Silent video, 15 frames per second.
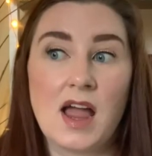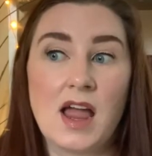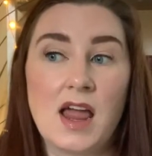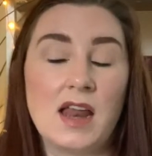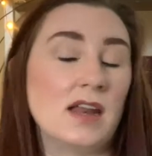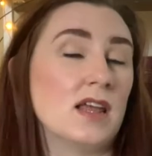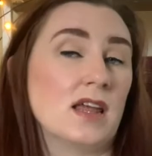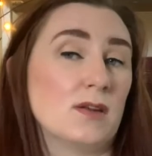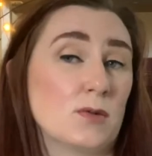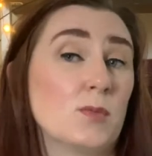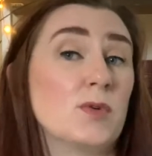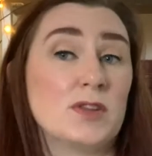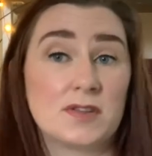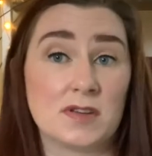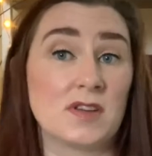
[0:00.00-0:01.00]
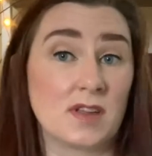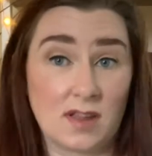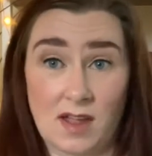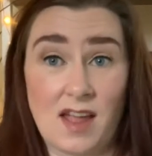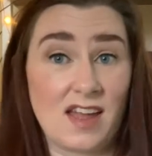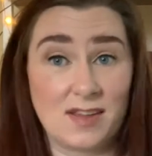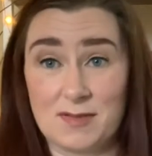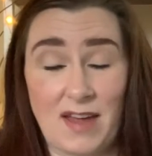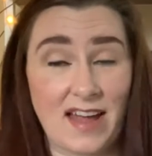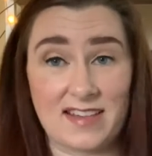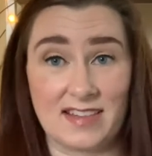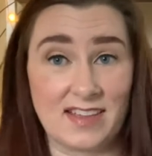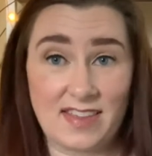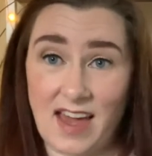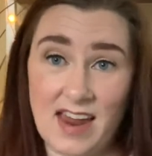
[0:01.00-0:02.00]
And it was
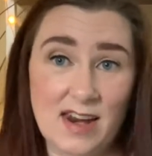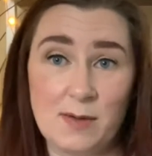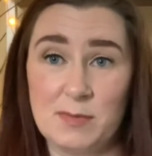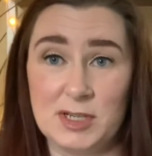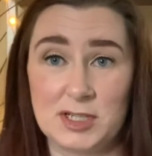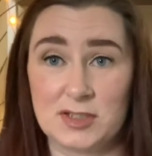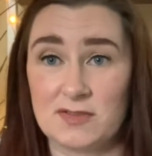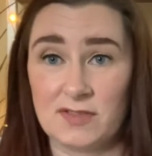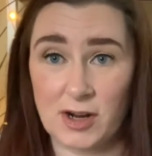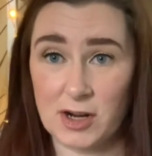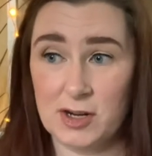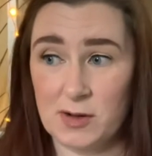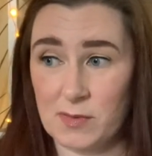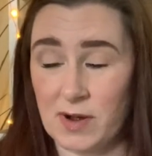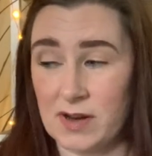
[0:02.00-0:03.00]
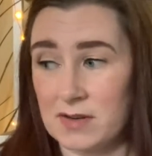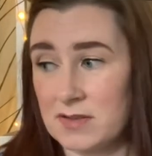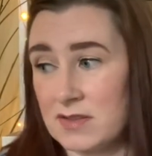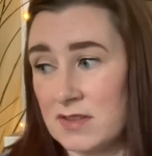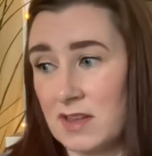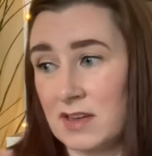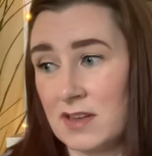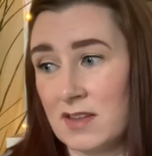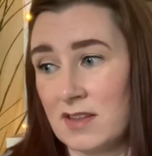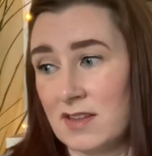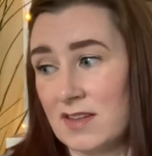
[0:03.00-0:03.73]
exactly that. I mean, just very nuanced.